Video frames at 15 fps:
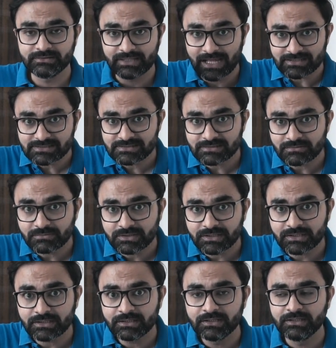That's
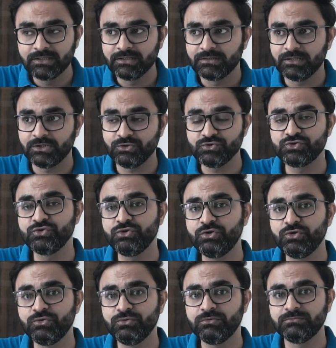something that you should
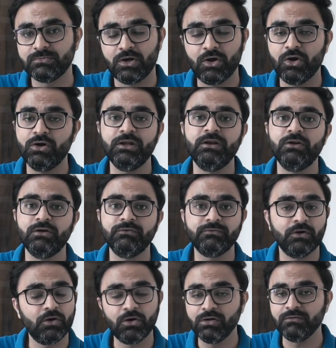do on and
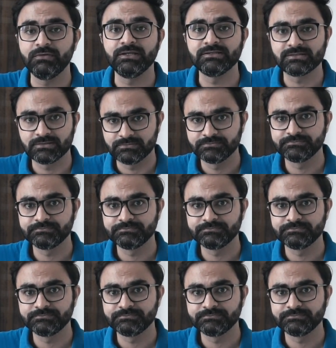off always.